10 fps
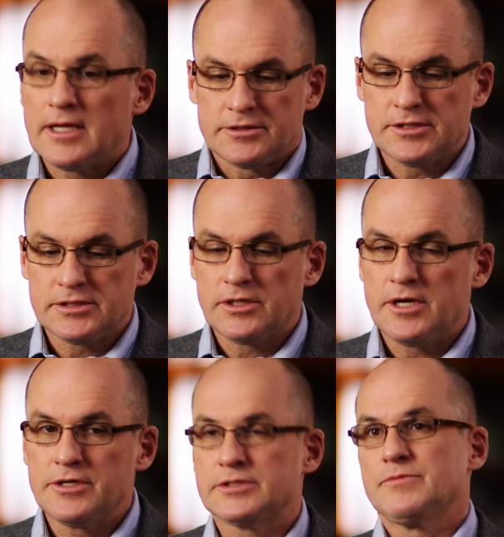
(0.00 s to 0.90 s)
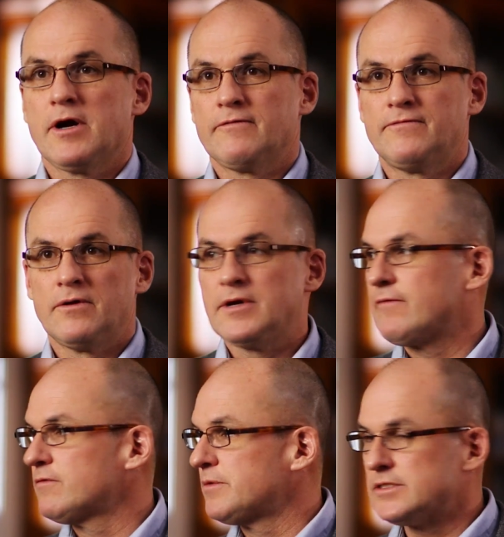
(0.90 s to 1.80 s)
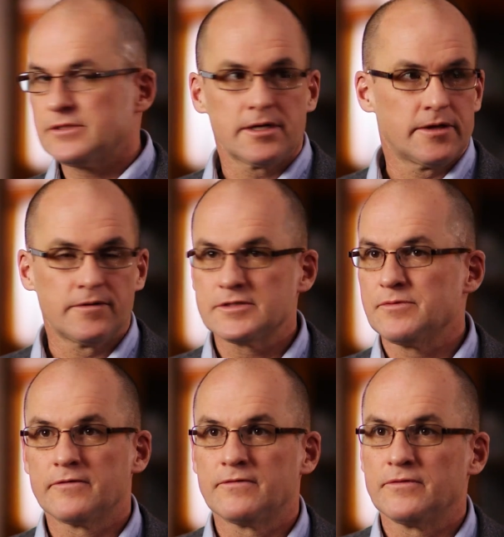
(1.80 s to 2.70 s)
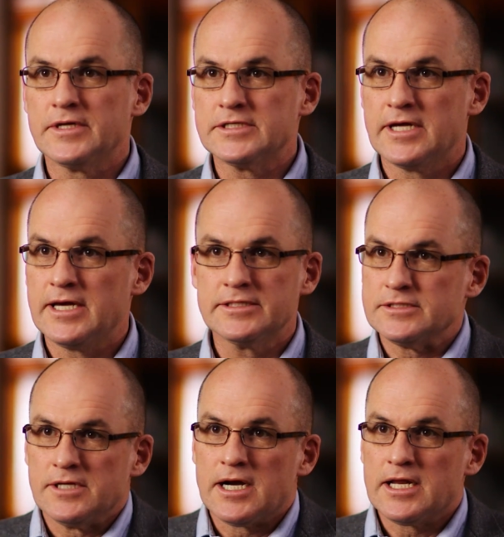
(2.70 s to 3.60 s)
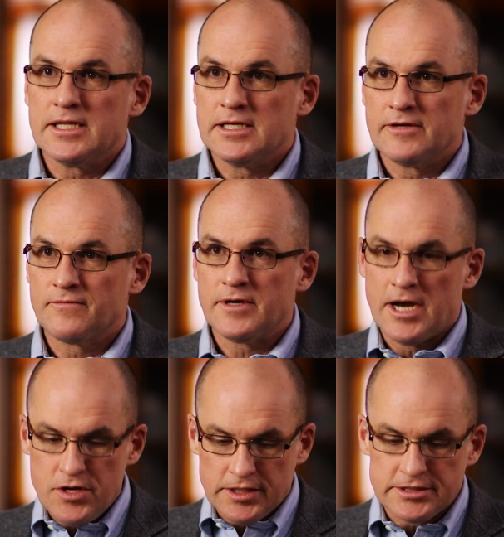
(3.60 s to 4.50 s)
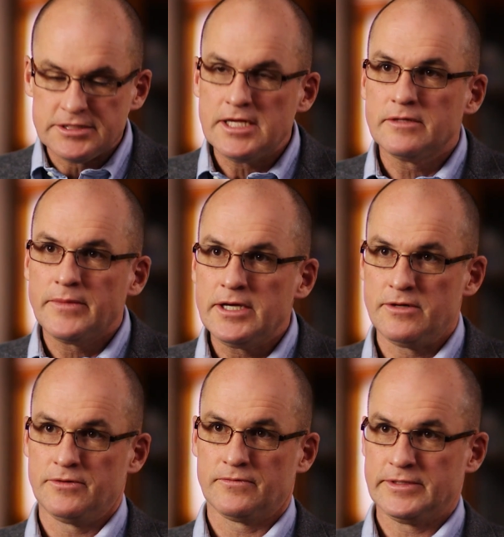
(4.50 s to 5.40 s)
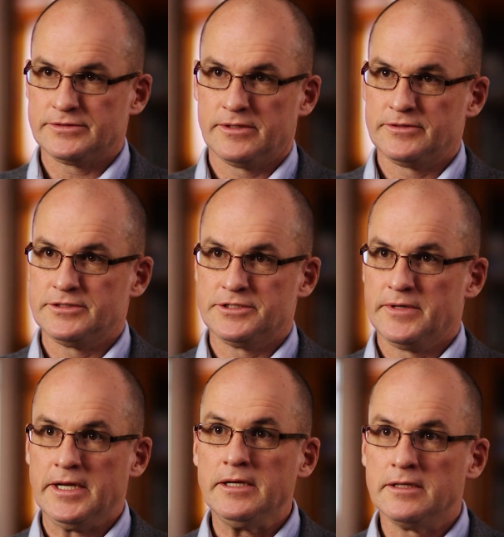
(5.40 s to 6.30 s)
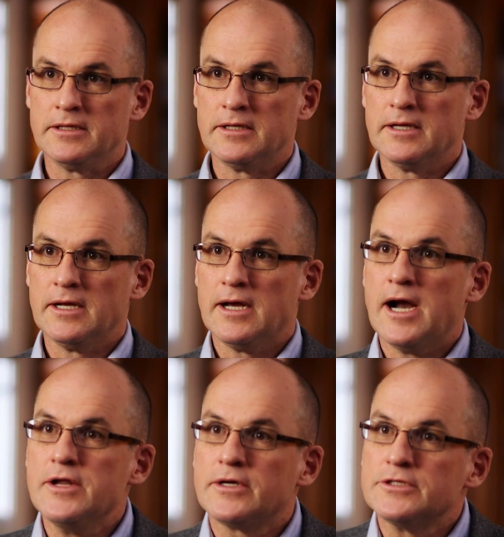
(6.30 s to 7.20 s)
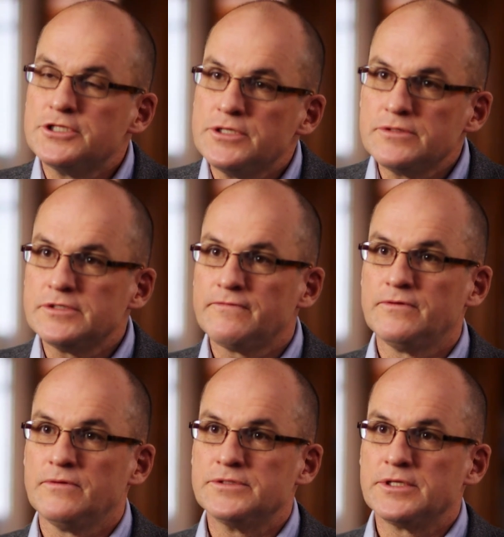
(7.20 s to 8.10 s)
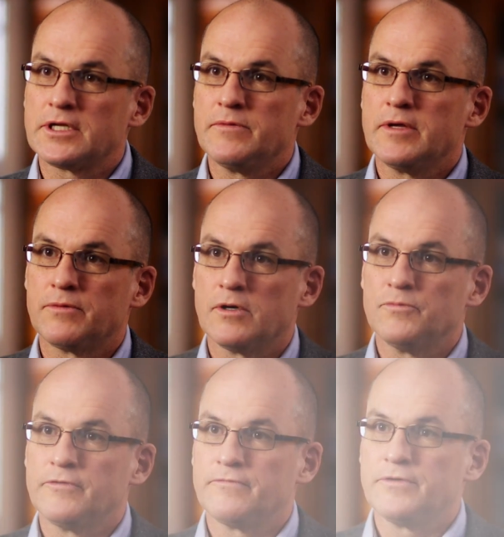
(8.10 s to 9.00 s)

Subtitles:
just look on your smartphone. Everybody's looking on their smartphone these days. It's not anything different. And you can see the menu in the restaurant that you're in. And you can choose the foods that are going to be appropriate for